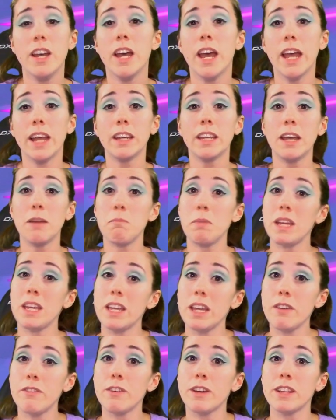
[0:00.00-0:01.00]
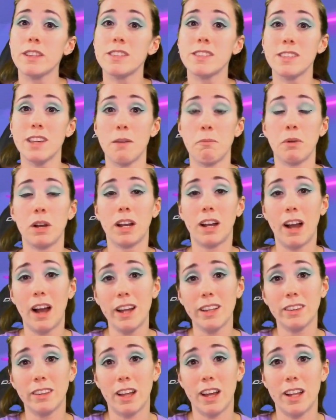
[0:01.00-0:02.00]
and can be given separate
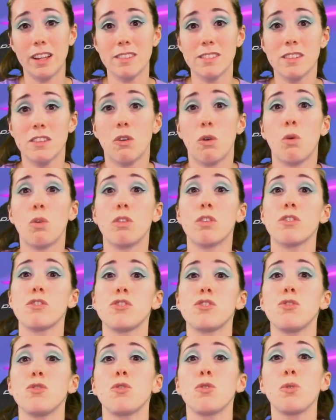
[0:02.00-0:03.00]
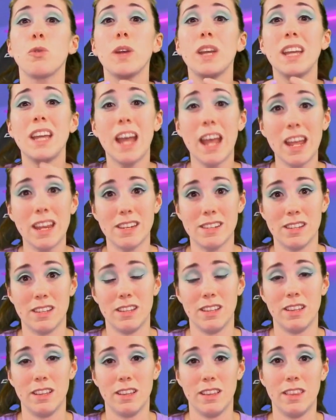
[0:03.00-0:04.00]
guidelines in order to create
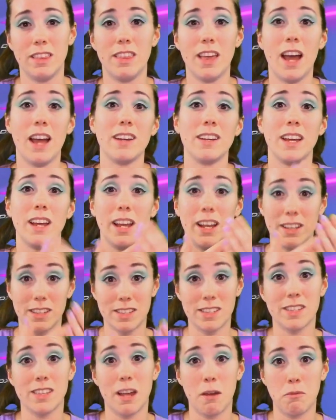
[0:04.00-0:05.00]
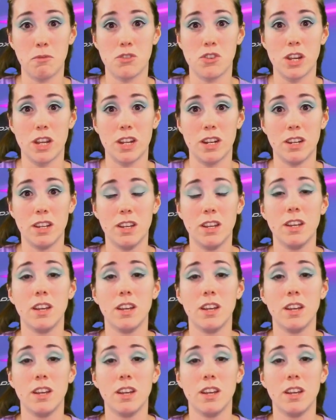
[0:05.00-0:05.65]
that exception